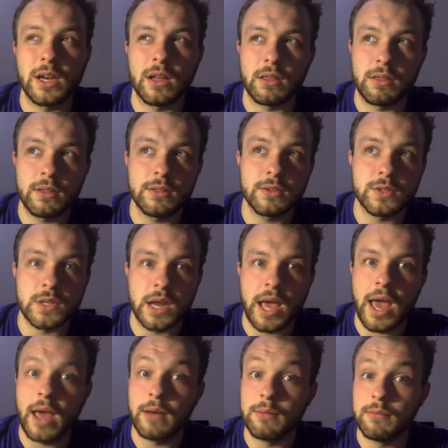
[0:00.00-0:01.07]
and I think there's an
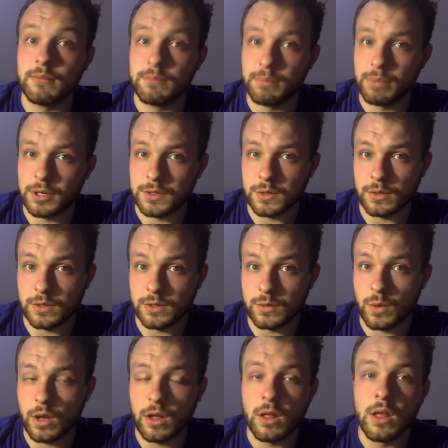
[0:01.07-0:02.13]
ad pixel as
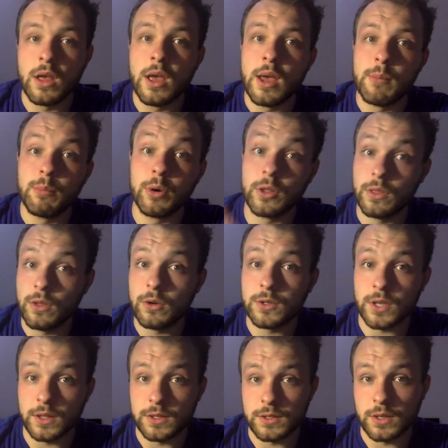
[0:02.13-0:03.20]
well. Put those
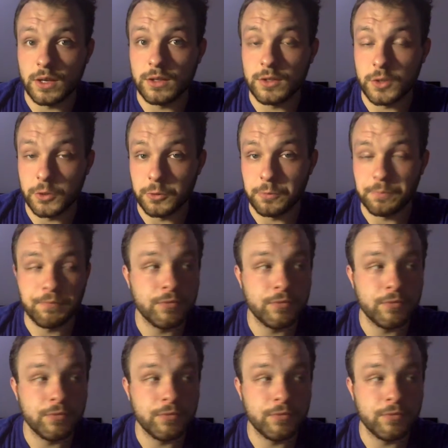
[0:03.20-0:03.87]
on the site too.